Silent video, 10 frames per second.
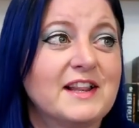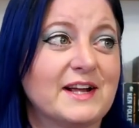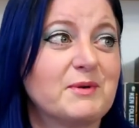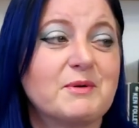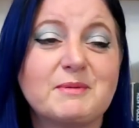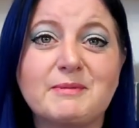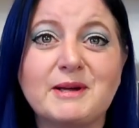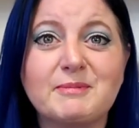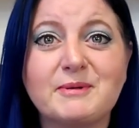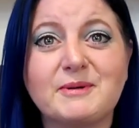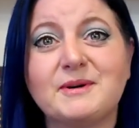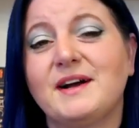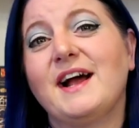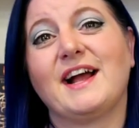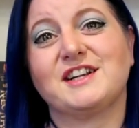like normal people
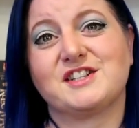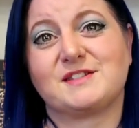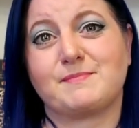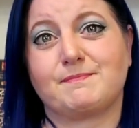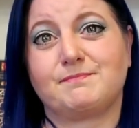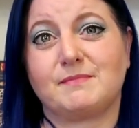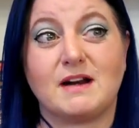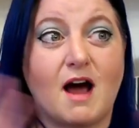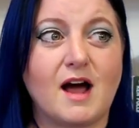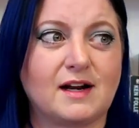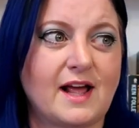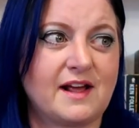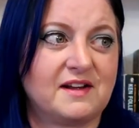and just not